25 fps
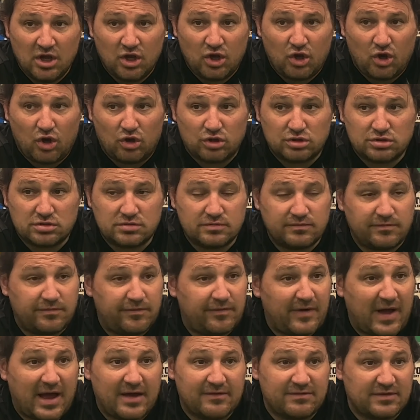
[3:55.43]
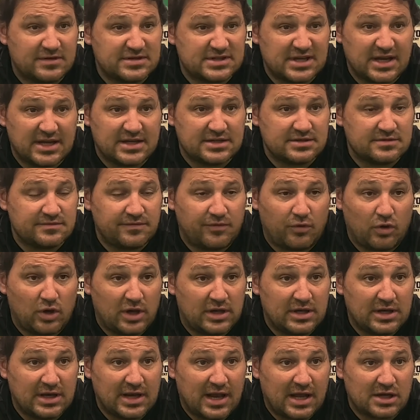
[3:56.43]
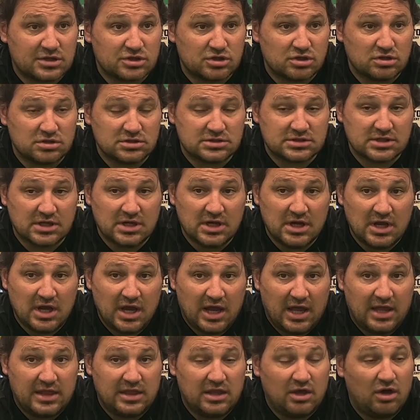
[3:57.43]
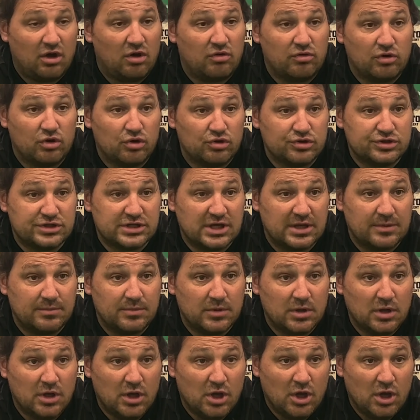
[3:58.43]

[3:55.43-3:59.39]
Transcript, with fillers: got five or six full internationals, and they are a good team.